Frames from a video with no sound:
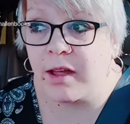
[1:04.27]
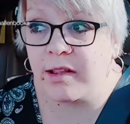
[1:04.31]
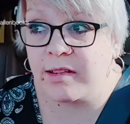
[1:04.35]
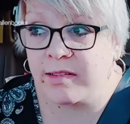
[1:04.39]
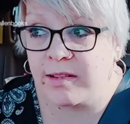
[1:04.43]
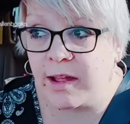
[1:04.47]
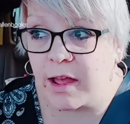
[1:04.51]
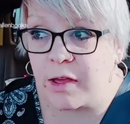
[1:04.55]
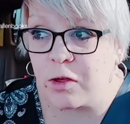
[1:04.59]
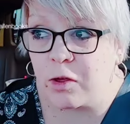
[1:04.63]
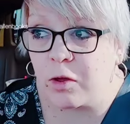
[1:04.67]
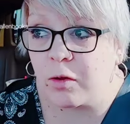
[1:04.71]

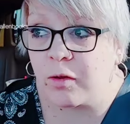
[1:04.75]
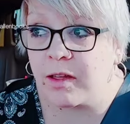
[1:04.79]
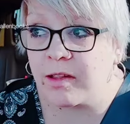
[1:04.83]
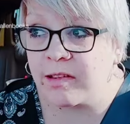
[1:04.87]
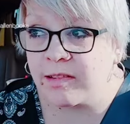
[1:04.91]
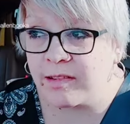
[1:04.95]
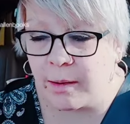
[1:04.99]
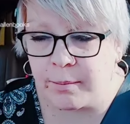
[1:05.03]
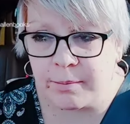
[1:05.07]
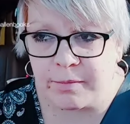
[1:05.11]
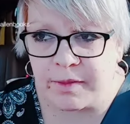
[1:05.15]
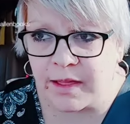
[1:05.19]
essentially
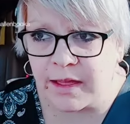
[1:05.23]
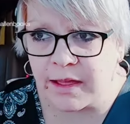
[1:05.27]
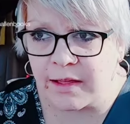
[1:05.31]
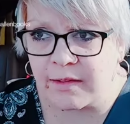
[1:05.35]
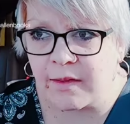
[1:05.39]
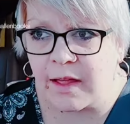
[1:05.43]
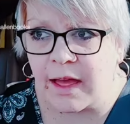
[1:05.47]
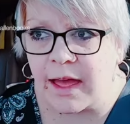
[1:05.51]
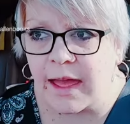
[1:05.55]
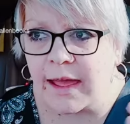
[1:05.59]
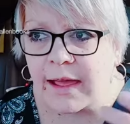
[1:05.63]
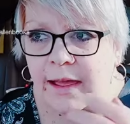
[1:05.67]
something
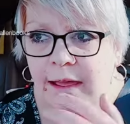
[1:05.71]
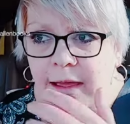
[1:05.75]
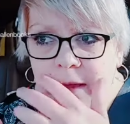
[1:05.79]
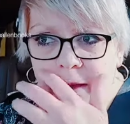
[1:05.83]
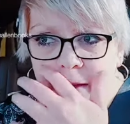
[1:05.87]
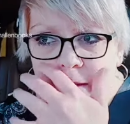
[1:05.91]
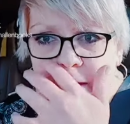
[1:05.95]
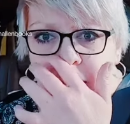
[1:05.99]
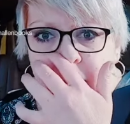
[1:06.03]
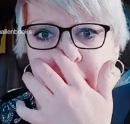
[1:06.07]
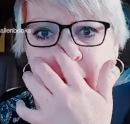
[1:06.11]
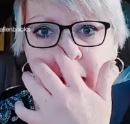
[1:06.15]
like,
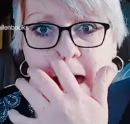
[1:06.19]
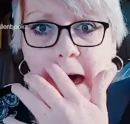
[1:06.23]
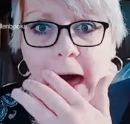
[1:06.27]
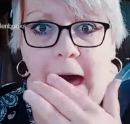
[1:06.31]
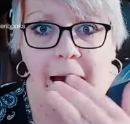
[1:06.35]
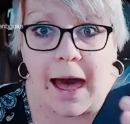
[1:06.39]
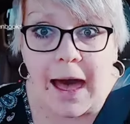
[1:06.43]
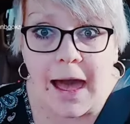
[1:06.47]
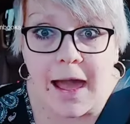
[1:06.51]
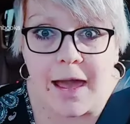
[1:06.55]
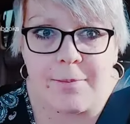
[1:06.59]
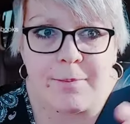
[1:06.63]

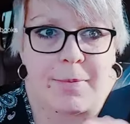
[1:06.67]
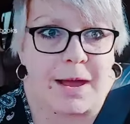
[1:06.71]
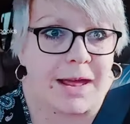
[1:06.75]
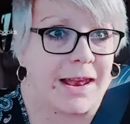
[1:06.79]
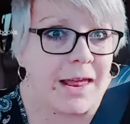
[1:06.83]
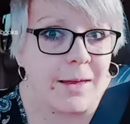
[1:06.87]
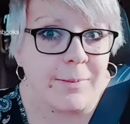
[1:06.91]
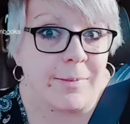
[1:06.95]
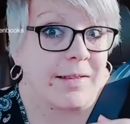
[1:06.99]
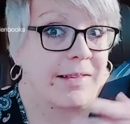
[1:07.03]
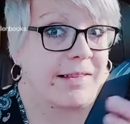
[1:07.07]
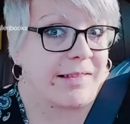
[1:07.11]
"Hi, my
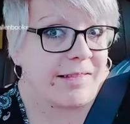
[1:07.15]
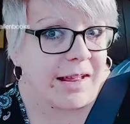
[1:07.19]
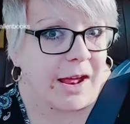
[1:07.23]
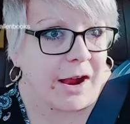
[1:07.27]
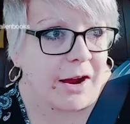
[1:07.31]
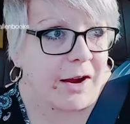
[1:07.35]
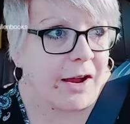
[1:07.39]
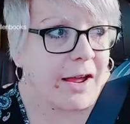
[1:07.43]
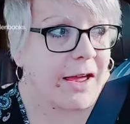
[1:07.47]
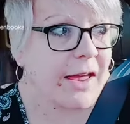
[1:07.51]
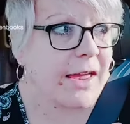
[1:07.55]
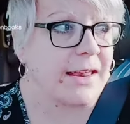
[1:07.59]
name is
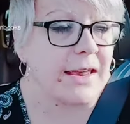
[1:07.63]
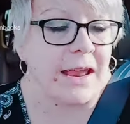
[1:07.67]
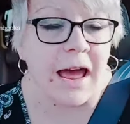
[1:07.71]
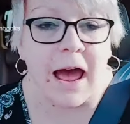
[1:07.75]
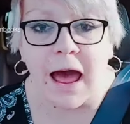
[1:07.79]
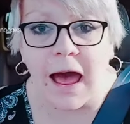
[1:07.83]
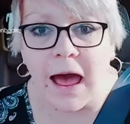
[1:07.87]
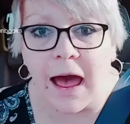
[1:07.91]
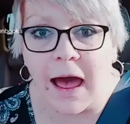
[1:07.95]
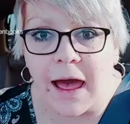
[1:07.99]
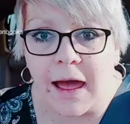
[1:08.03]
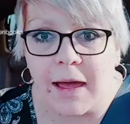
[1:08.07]
Sarah, and
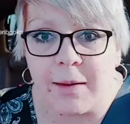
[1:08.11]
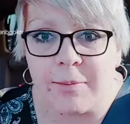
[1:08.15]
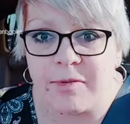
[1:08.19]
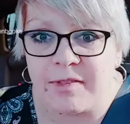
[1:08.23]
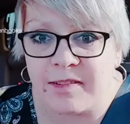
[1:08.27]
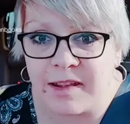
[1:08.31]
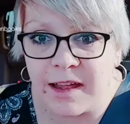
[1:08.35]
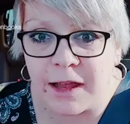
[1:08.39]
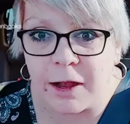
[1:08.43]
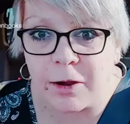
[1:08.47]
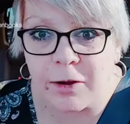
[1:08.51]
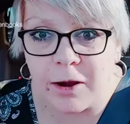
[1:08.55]
I'm
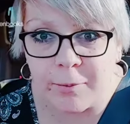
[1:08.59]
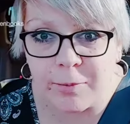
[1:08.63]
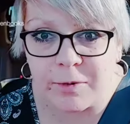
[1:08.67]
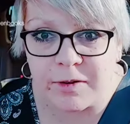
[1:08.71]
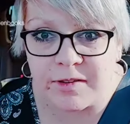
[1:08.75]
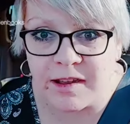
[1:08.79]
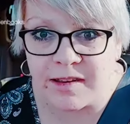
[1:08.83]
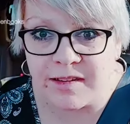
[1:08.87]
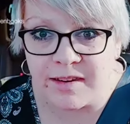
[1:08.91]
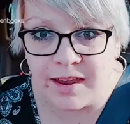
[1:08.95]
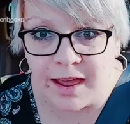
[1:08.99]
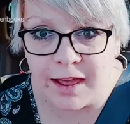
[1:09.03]
seeking
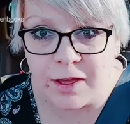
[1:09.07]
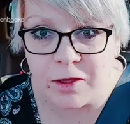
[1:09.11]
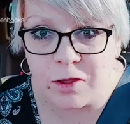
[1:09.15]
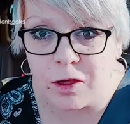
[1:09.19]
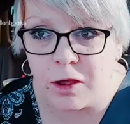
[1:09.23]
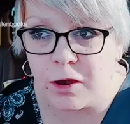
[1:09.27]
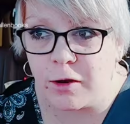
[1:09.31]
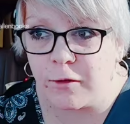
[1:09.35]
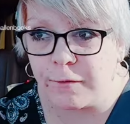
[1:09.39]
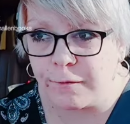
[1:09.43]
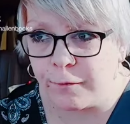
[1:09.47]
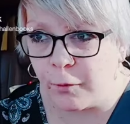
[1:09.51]

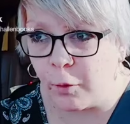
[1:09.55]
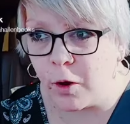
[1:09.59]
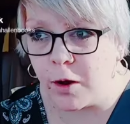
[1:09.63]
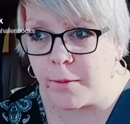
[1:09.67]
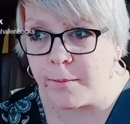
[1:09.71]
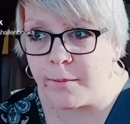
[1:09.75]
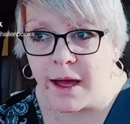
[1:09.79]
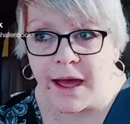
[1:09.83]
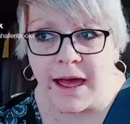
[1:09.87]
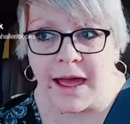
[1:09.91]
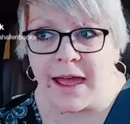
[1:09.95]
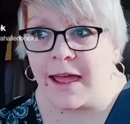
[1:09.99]
representation for
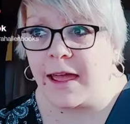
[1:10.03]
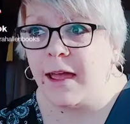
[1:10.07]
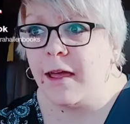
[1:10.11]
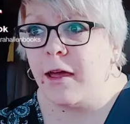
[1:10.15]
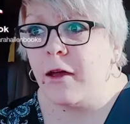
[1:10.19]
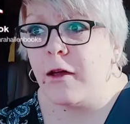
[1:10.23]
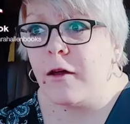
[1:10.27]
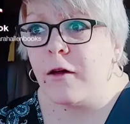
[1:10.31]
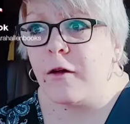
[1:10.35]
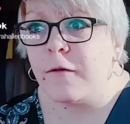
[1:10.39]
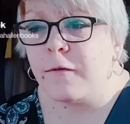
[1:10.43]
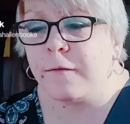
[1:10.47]
my
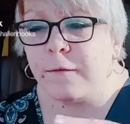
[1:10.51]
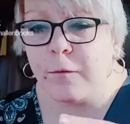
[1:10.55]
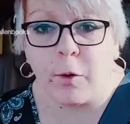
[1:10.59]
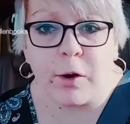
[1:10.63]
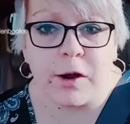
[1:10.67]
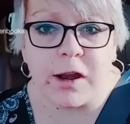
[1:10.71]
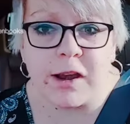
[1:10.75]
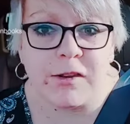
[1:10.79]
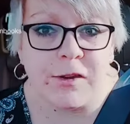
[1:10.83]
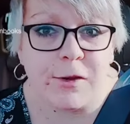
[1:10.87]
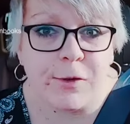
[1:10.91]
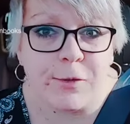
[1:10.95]

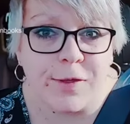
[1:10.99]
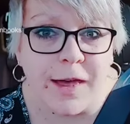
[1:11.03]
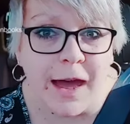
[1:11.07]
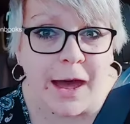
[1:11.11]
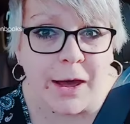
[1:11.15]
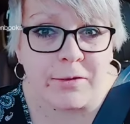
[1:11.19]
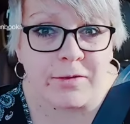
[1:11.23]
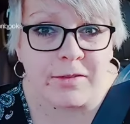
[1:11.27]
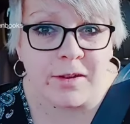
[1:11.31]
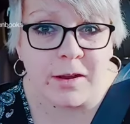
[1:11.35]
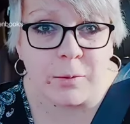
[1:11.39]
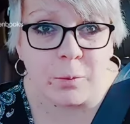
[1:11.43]

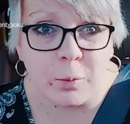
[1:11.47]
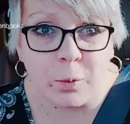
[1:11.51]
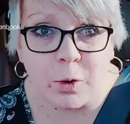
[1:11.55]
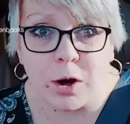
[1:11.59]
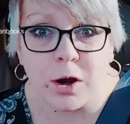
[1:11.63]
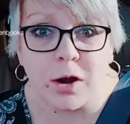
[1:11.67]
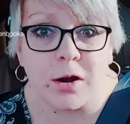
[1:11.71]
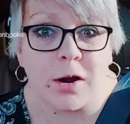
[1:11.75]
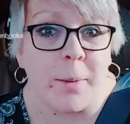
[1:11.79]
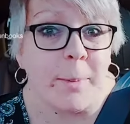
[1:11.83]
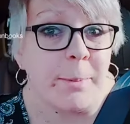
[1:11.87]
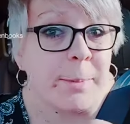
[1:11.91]
42,000
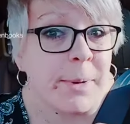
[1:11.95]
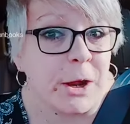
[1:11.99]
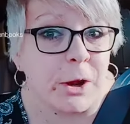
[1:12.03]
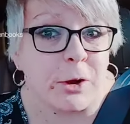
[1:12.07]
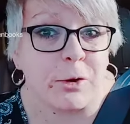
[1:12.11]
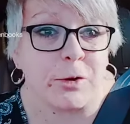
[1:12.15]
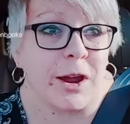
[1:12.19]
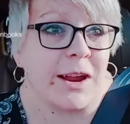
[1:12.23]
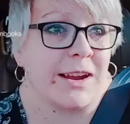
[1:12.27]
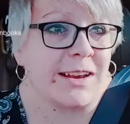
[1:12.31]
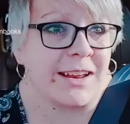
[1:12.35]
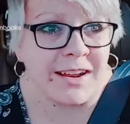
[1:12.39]
word middle
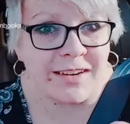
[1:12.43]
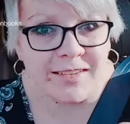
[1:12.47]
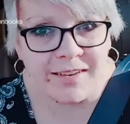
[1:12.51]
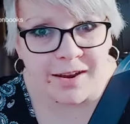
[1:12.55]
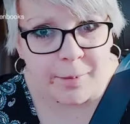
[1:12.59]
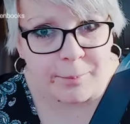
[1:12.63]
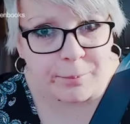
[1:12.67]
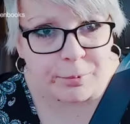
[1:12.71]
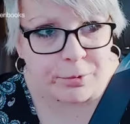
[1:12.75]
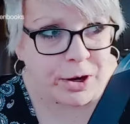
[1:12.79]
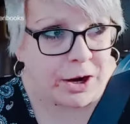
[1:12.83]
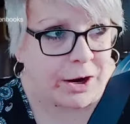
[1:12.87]
grade
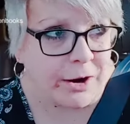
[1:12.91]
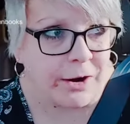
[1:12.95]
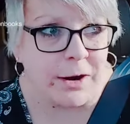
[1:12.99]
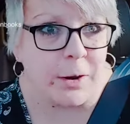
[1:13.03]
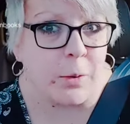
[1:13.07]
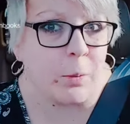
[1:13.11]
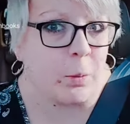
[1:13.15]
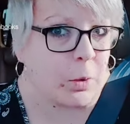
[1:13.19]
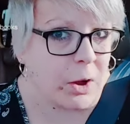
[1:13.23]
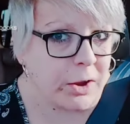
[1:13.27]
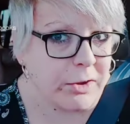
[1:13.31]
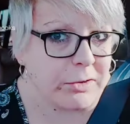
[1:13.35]
contemporary,
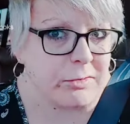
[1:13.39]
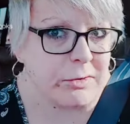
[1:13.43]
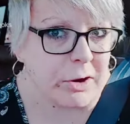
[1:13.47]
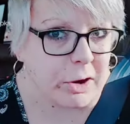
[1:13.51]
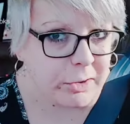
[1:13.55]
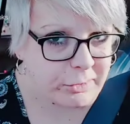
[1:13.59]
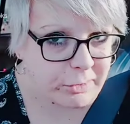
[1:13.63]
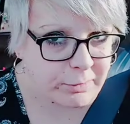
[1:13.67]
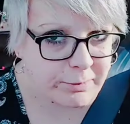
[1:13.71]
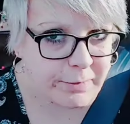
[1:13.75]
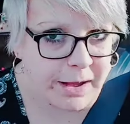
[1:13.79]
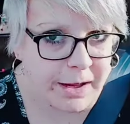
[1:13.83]
What
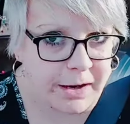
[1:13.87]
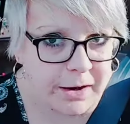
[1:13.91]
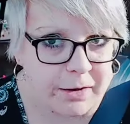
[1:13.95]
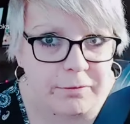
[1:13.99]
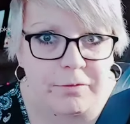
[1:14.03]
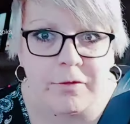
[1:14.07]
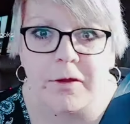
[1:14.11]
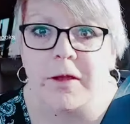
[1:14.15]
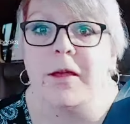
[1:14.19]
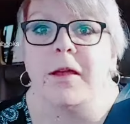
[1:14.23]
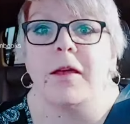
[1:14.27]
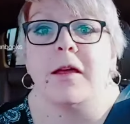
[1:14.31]
Stars Are Made
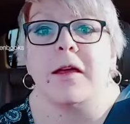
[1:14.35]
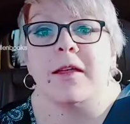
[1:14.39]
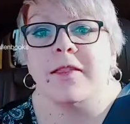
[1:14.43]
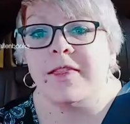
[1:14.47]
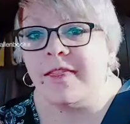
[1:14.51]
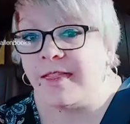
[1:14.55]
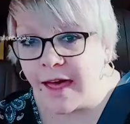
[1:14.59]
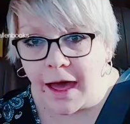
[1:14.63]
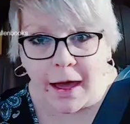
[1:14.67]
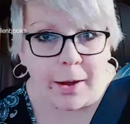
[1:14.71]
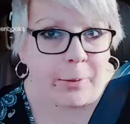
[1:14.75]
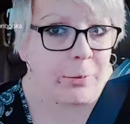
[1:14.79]
Of."
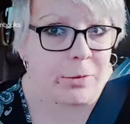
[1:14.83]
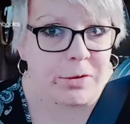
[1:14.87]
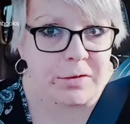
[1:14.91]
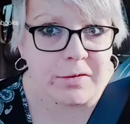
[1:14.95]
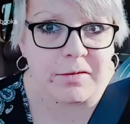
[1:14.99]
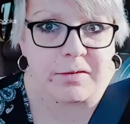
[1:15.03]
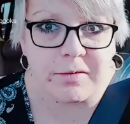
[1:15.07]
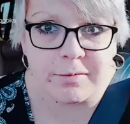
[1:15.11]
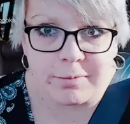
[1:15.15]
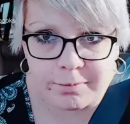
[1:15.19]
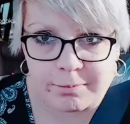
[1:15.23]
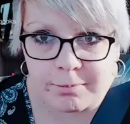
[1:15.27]
That
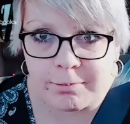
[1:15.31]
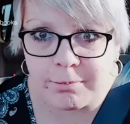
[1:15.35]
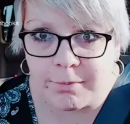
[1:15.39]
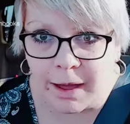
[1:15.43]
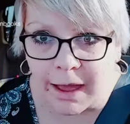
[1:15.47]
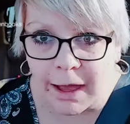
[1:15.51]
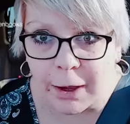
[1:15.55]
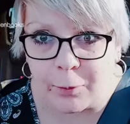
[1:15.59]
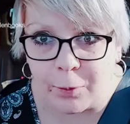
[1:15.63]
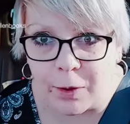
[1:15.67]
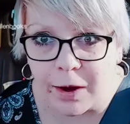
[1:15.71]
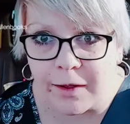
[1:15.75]
was
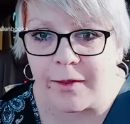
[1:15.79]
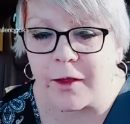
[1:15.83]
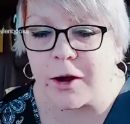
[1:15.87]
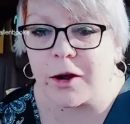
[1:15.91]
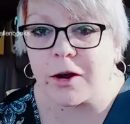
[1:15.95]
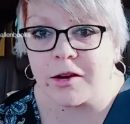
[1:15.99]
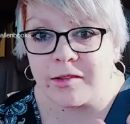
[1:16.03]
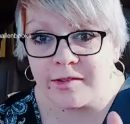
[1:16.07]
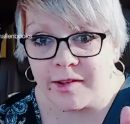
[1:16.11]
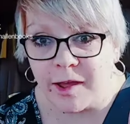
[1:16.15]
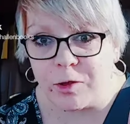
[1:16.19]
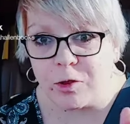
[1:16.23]
my query
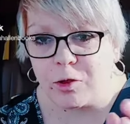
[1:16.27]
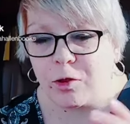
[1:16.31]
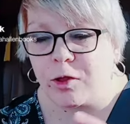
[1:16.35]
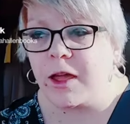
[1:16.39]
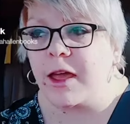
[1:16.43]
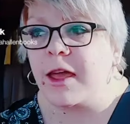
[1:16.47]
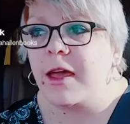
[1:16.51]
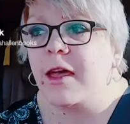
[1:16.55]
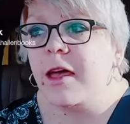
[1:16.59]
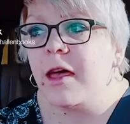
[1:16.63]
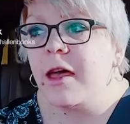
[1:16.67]
letter, essentially.